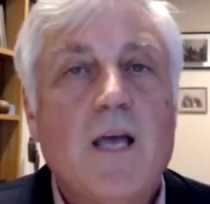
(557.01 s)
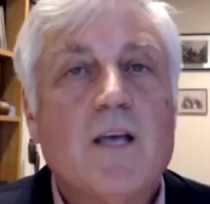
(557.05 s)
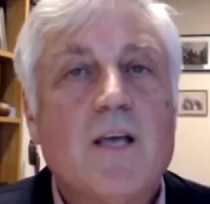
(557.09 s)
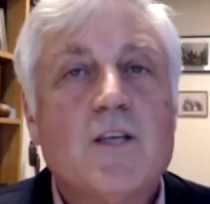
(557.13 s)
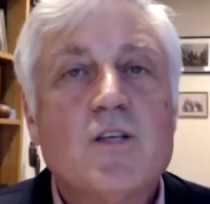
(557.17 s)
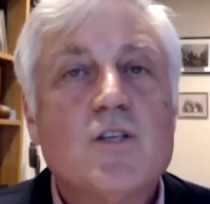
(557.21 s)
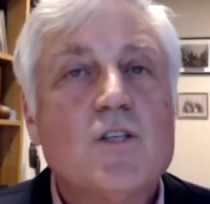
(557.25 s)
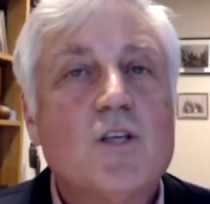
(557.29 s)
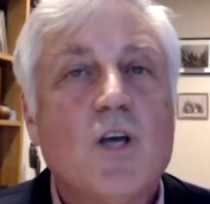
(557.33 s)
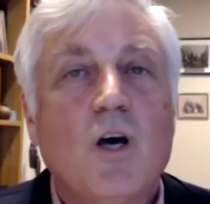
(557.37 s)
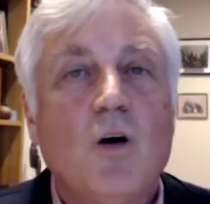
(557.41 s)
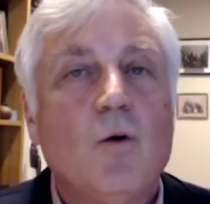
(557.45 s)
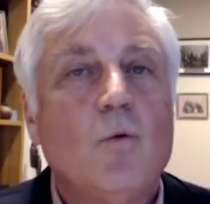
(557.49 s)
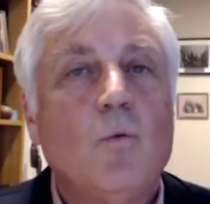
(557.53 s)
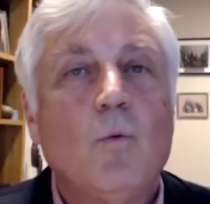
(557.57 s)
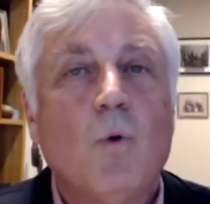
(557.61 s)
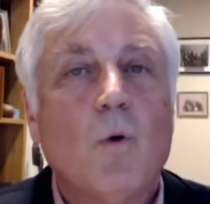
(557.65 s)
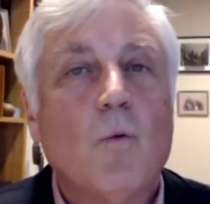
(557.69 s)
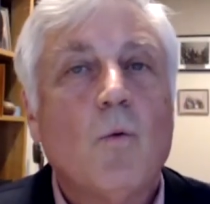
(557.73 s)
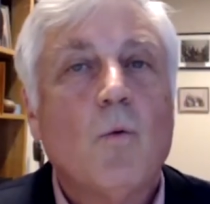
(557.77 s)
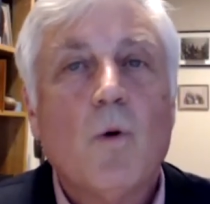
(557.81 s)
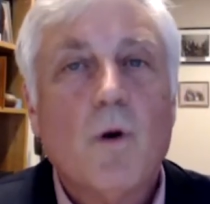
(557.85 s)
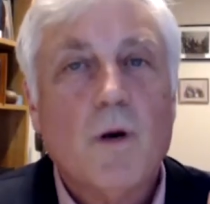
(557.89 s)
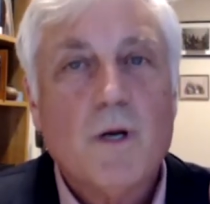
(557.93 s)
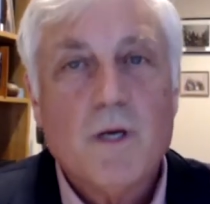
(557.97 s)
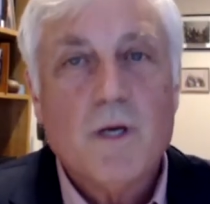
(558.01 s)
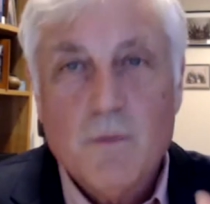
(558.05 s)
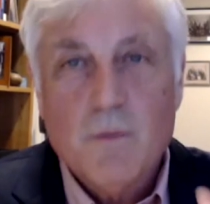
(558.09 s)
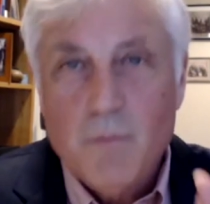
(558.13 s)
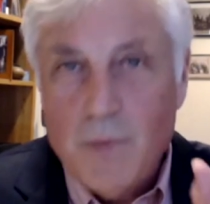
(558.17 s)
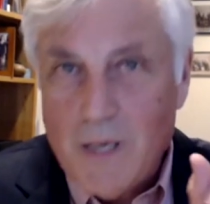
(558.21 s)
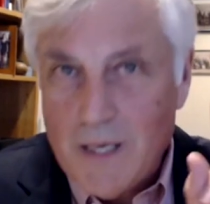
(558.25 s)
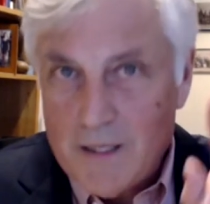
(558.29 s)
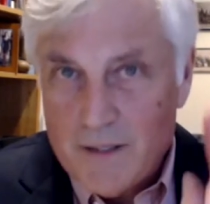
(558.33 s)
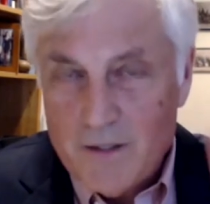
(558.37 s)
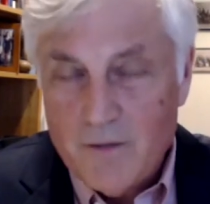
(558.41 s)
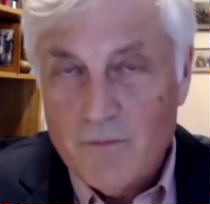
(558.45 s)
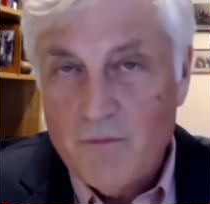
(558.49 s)
So we're worried
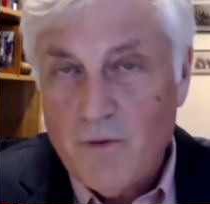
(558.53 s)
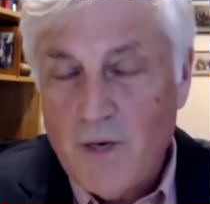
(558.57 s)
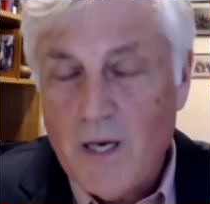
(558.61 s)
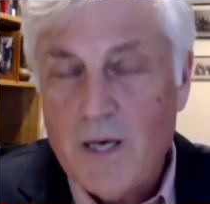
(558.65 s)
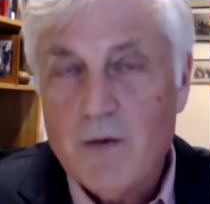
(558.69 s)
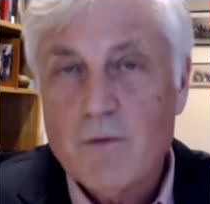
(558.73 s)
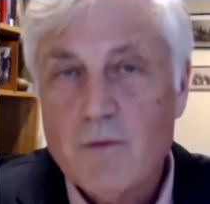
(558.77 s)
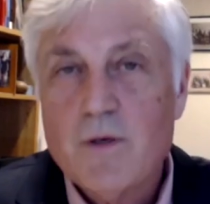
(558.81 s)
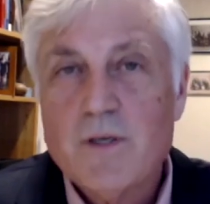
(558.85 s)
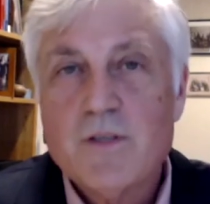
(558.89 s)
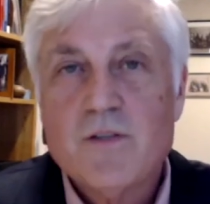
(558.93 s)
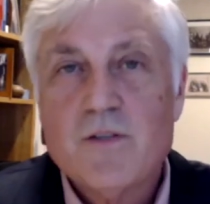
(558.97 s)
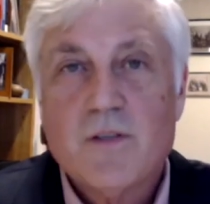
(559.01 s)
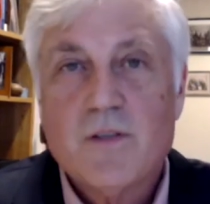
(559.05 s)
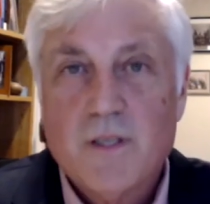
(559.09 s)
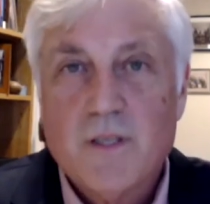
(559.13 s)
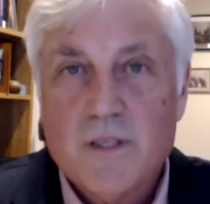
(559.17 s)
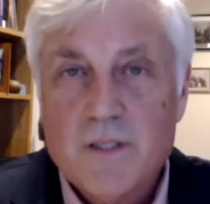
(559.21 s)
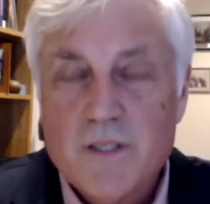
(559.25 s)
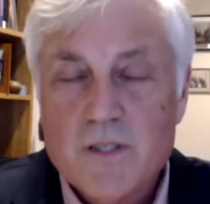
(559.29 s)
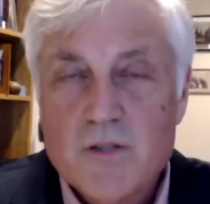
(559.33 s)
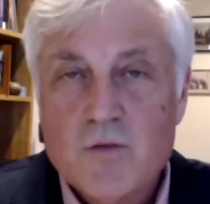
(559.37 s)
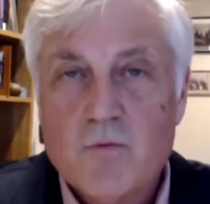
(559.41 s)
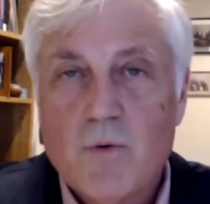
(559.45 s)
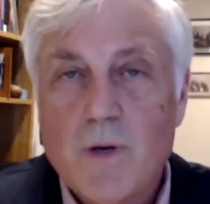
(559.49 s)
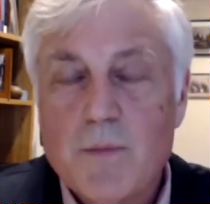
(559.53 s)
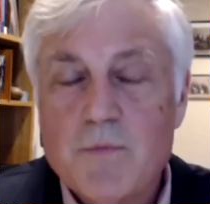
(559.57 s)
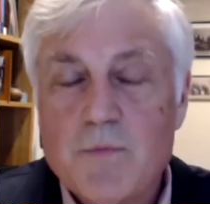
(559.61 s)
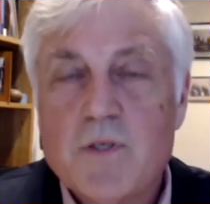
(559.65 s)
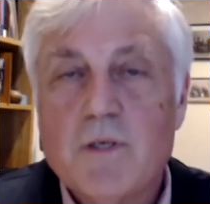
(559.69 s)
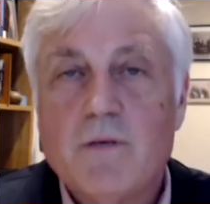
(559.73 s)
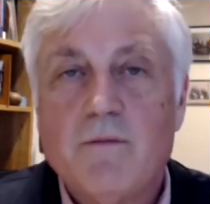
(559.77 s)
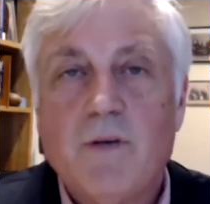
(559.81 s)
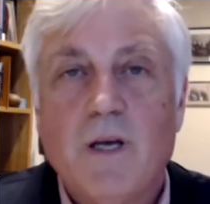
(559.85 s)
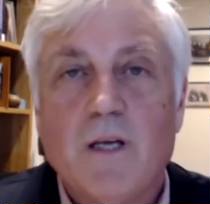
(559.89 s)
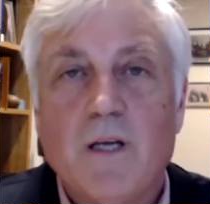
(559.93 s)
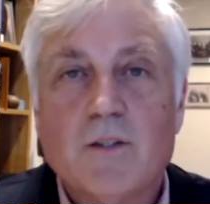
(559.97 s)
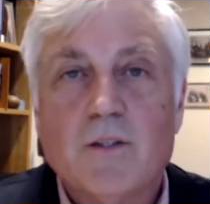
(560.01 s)
about the virus, the disruption
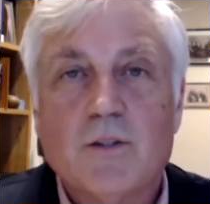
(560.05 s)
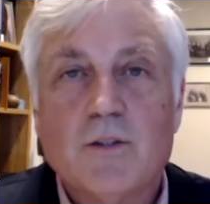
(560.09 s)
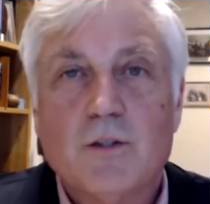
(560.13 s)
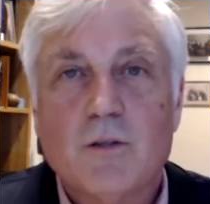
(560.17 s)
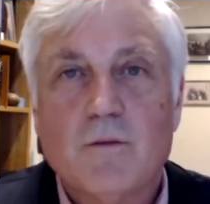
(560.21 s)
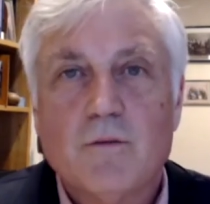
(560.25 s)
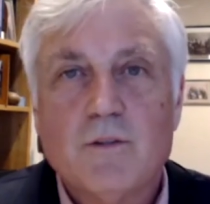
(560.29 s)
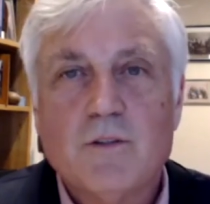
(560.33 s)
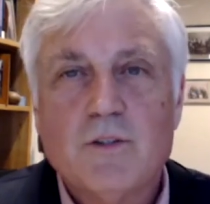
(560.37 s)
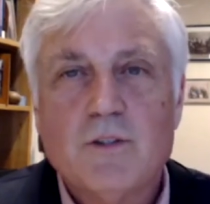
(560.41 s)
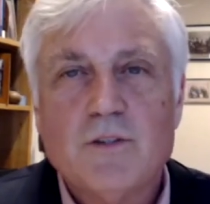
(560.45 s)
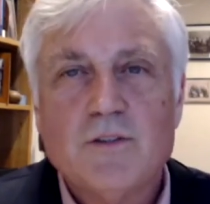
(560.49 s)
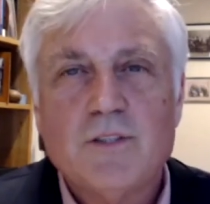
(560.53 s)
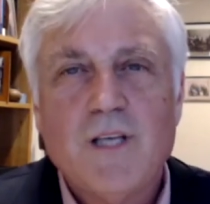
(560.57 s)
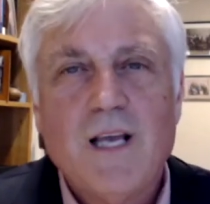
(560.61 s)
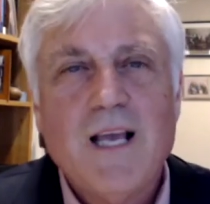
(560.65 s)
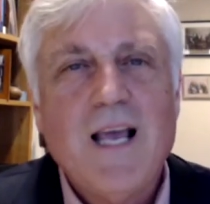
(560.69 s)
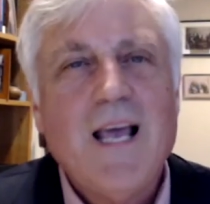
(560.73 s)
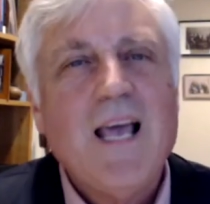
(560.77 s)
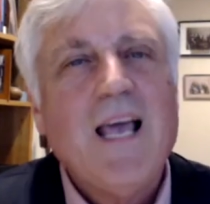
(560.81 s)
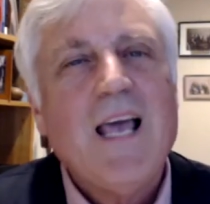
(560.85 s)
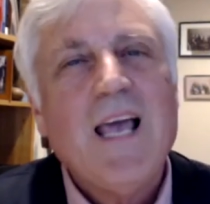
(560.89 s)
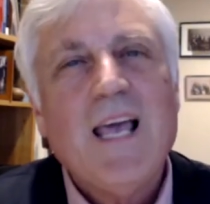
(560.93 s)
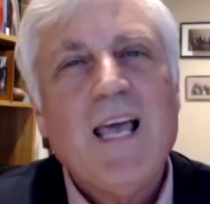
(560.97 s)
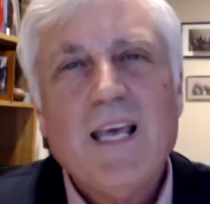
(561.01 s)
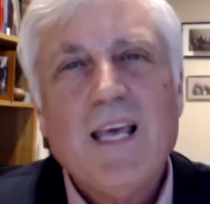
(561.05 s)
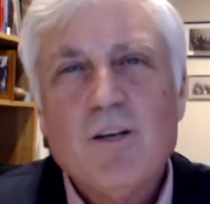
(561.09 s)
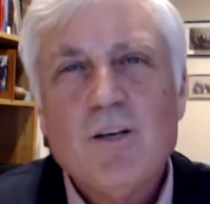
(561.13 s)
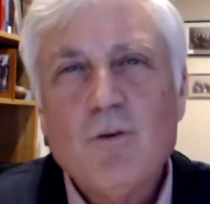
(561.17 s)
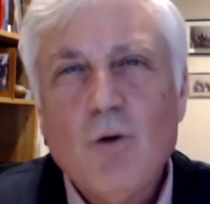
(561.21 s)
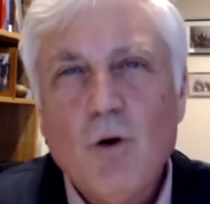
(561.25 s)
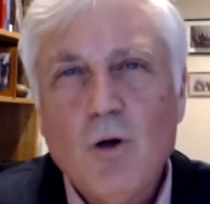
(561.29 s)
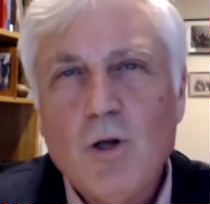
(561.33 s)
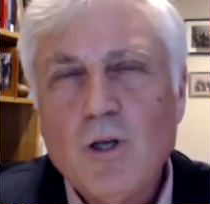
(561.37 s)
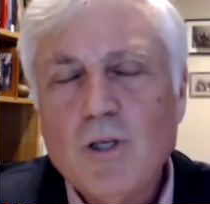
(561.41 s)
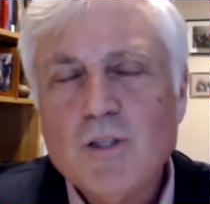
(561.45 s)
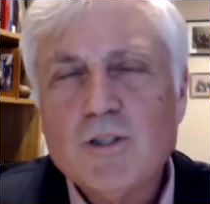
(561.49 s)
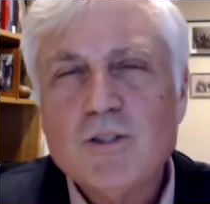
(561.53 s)
of health services, and
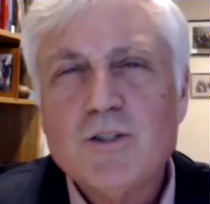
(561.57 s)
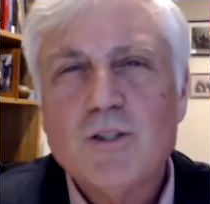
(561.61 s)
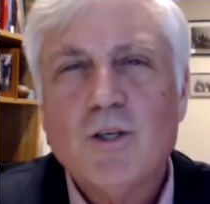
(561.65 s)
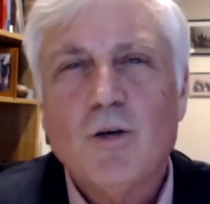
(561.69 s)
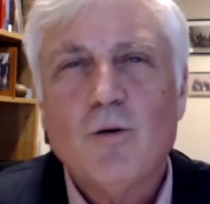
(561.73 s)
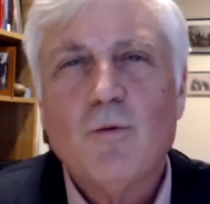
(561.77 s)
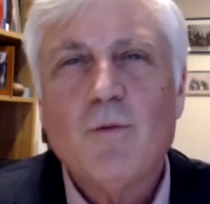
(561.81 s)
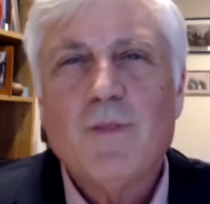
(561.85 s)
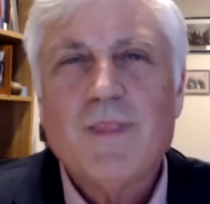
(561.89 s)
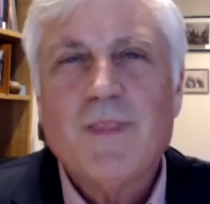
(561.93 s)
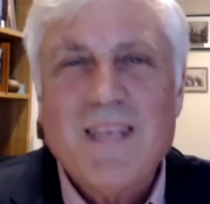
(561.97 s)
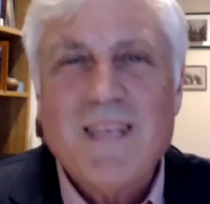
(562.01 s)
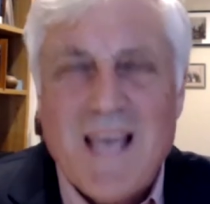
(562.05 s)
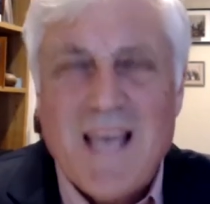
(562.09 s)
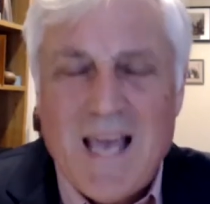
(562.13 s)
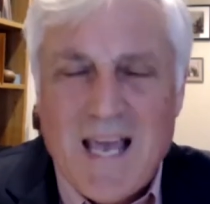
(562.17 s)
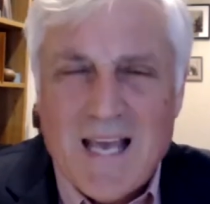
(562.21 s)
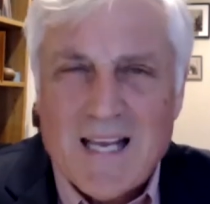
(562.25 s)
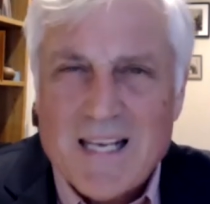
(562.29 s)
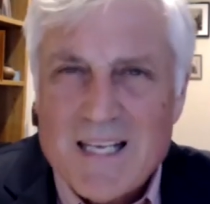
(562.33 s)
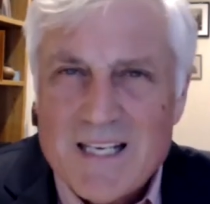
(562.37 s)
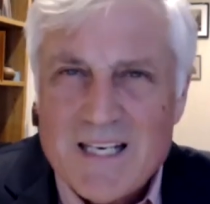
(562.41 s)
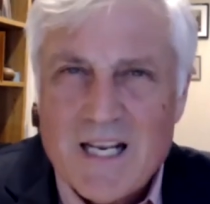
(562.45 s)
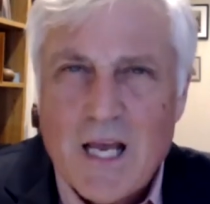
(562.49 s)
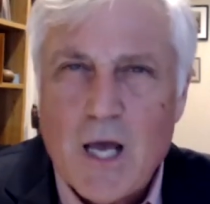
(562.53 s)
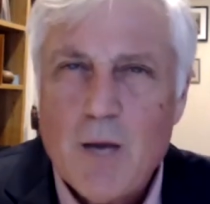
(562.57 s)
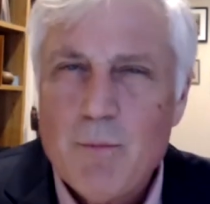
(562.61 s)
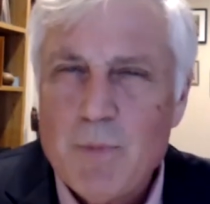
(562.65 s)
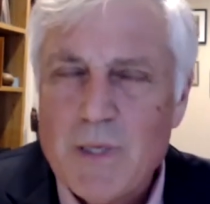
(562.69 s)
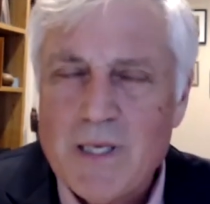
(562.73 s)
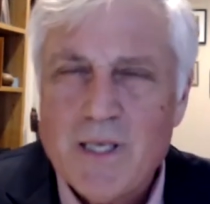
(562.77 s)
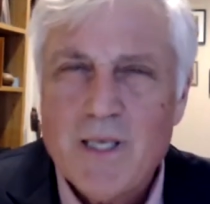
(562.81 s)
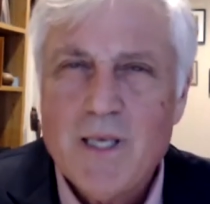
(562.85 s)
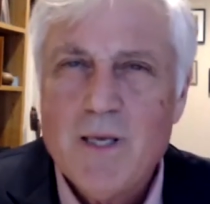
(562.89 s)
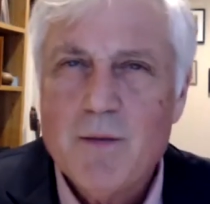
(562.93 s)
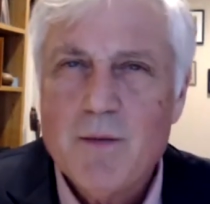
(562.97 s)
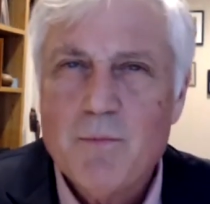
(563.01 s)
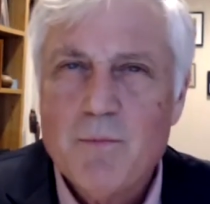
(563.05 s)
also the
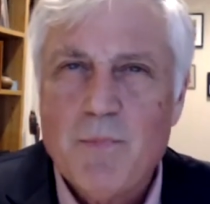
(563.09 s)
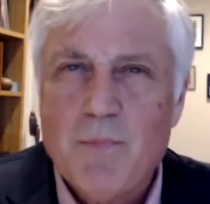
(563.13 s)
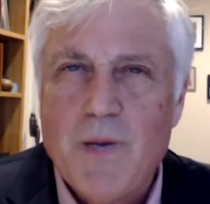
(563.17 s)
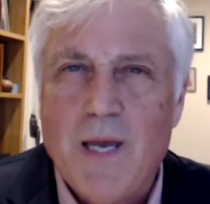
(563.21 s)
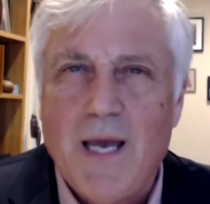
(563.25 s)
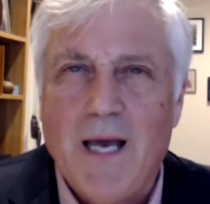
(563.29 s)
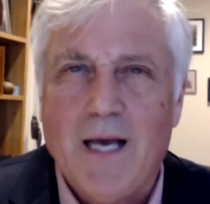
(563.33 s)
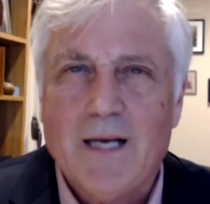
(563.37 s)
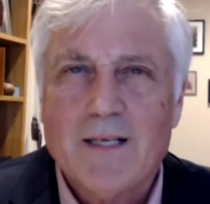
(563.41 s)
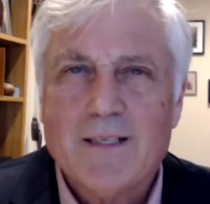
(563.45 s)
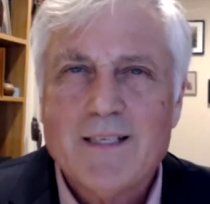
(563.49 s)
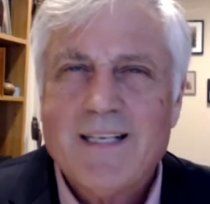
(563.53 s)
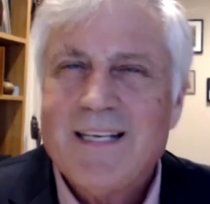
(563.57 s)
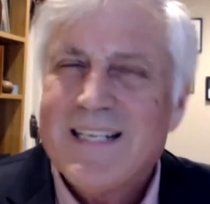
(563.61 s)
economic impact.